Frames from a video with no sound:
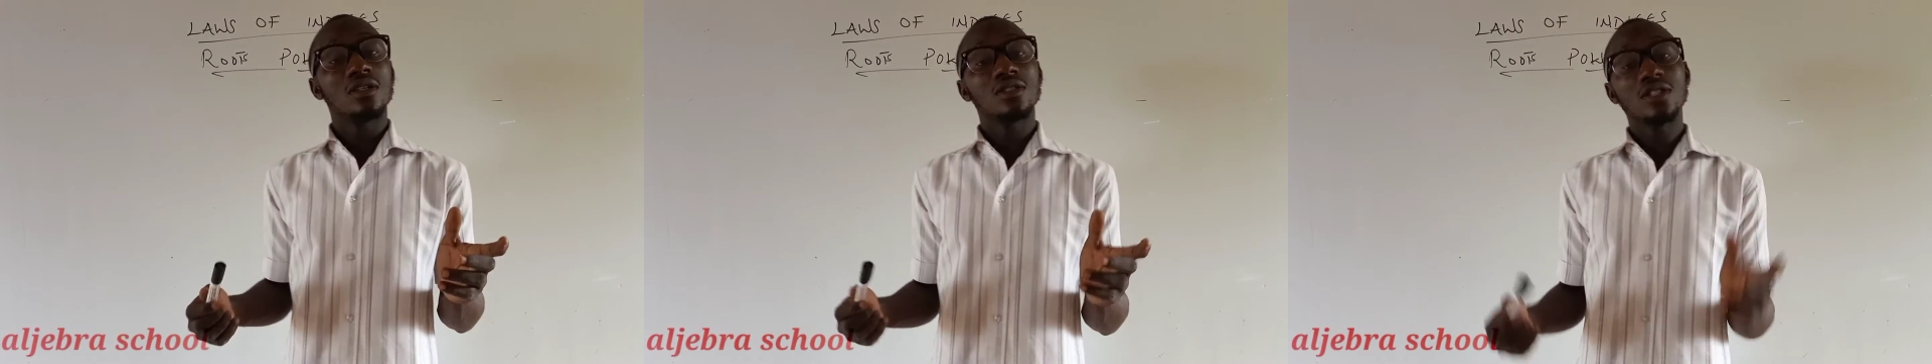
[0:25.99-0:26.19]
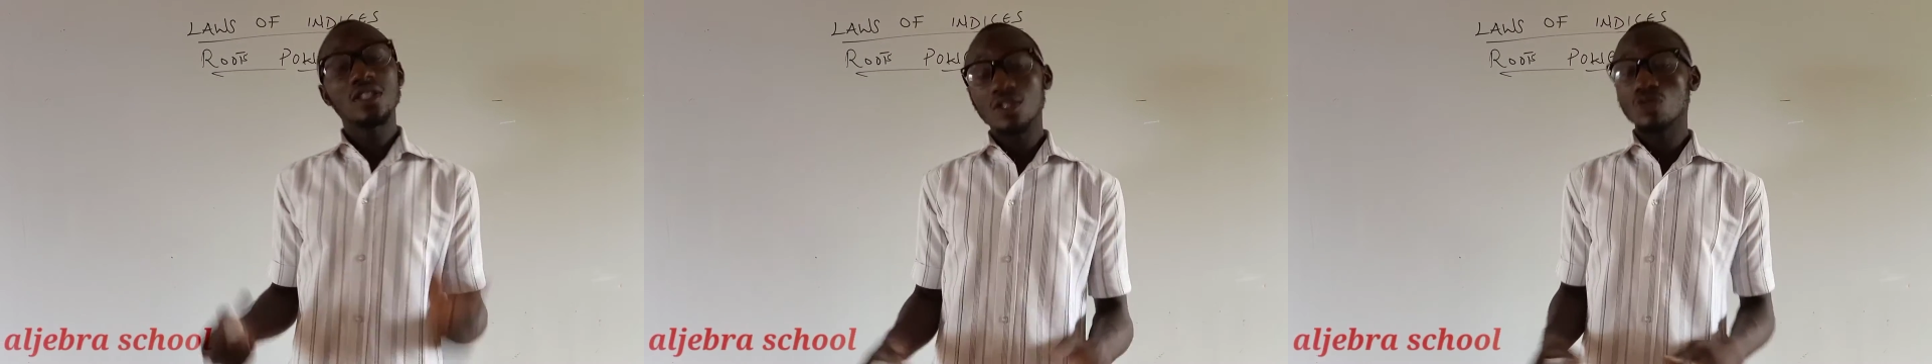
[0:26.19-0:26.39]

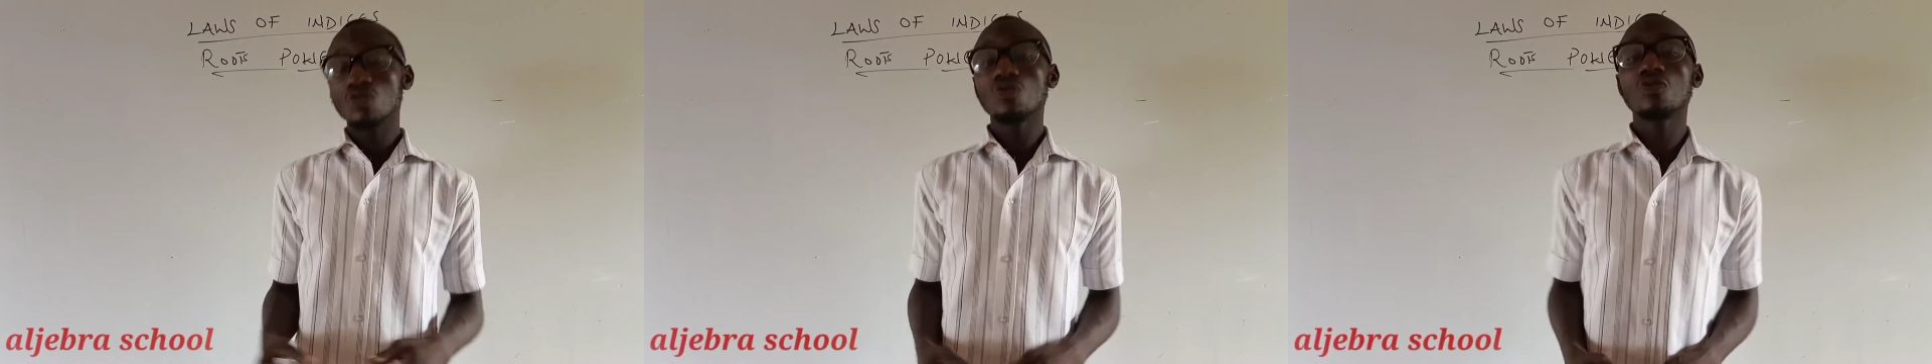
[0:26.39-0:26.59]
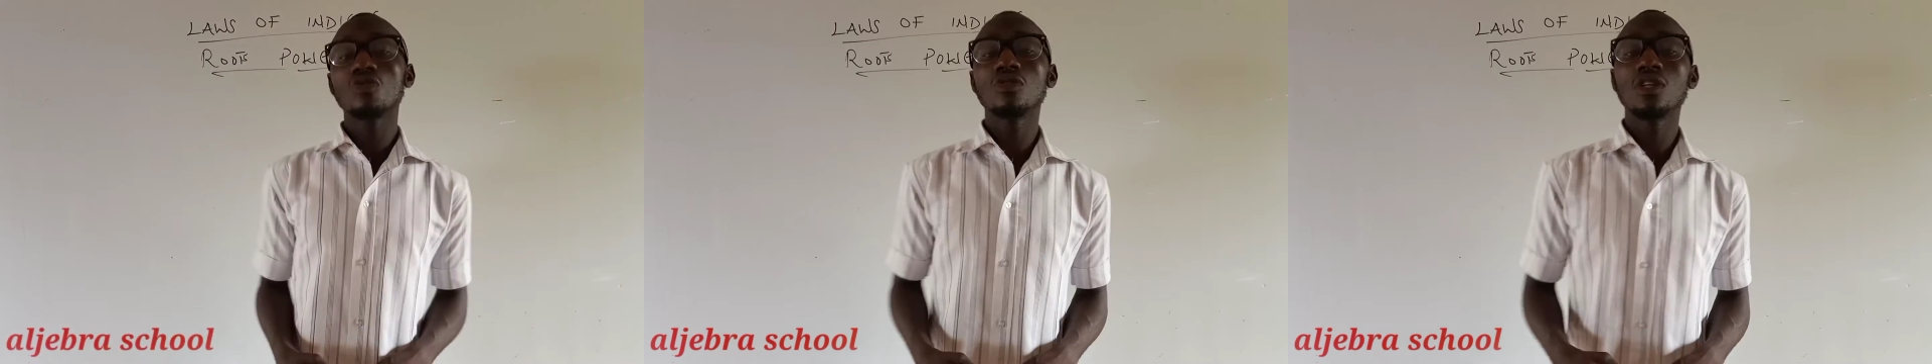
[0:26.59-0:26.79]
This
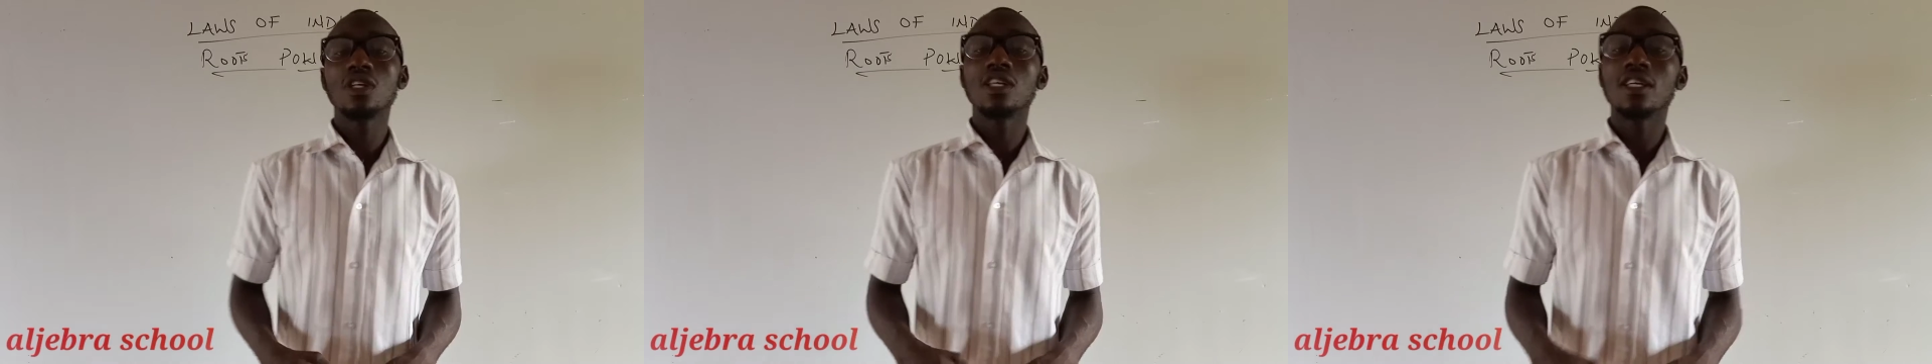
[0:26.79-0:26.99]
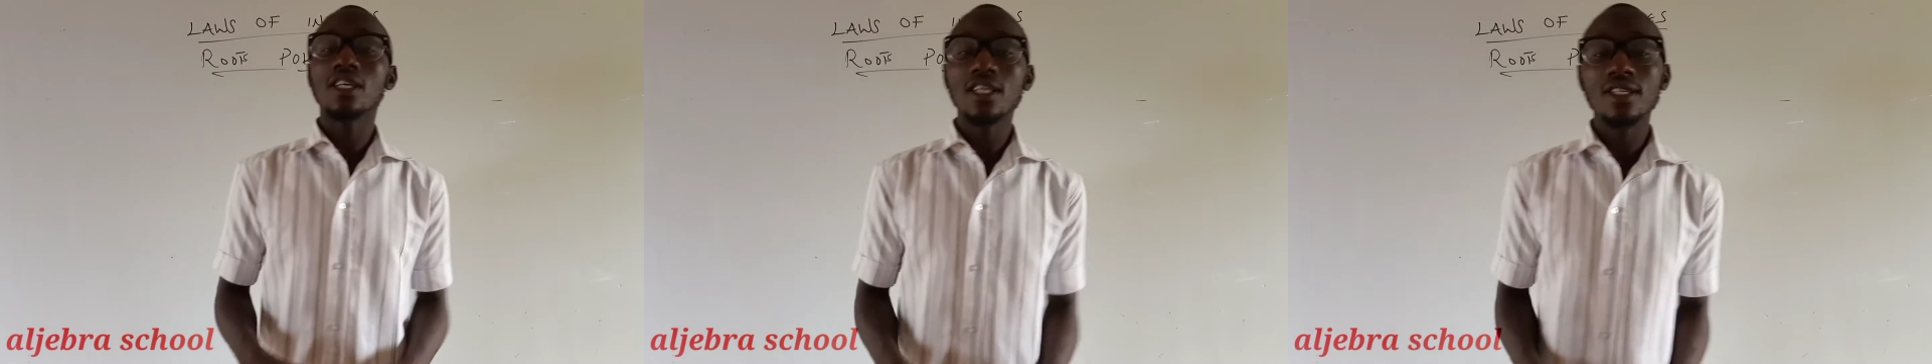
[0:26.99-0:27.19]

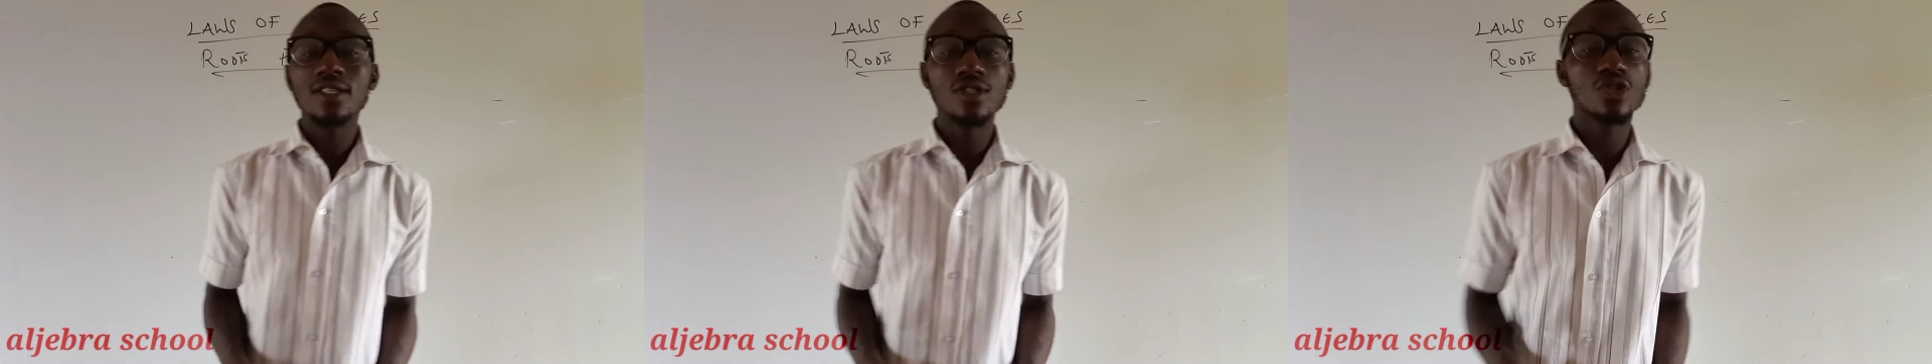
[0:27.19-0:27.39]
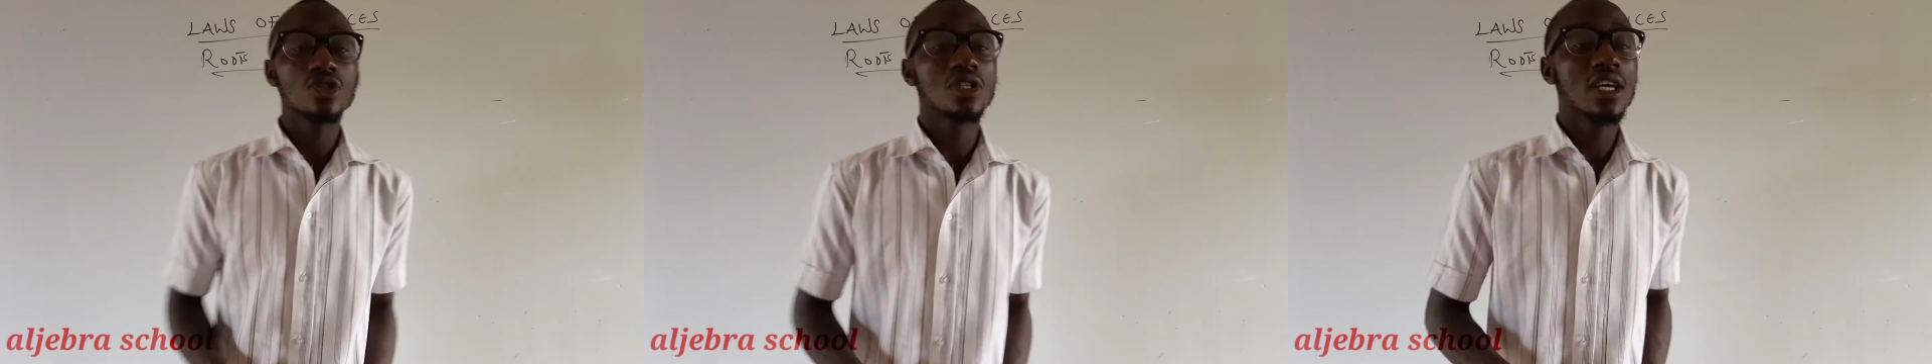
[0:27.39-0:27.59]
rule
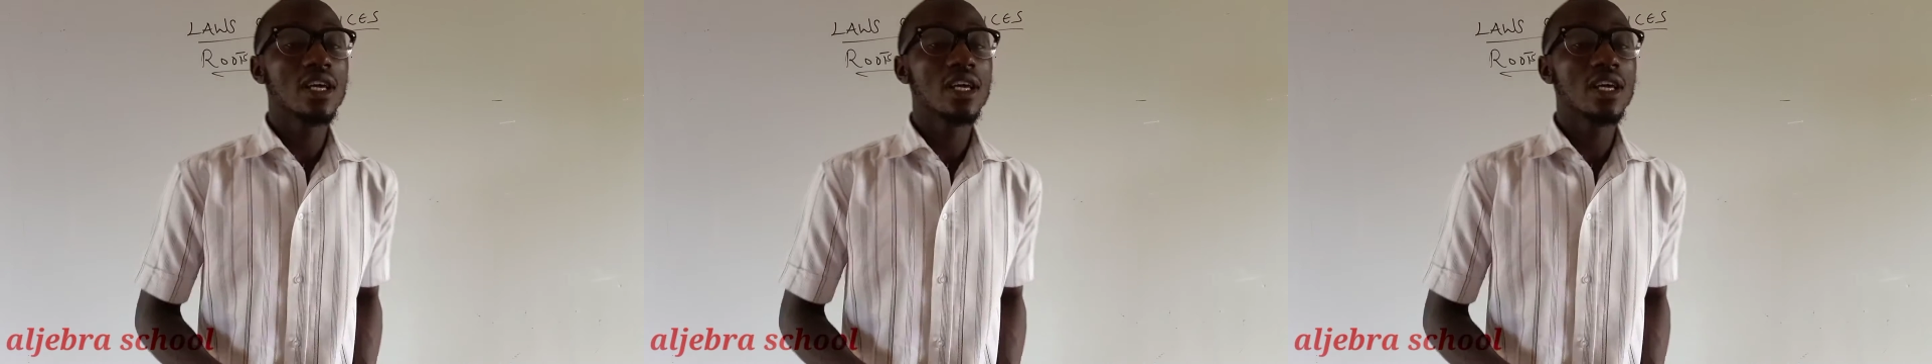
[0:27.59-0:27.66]
is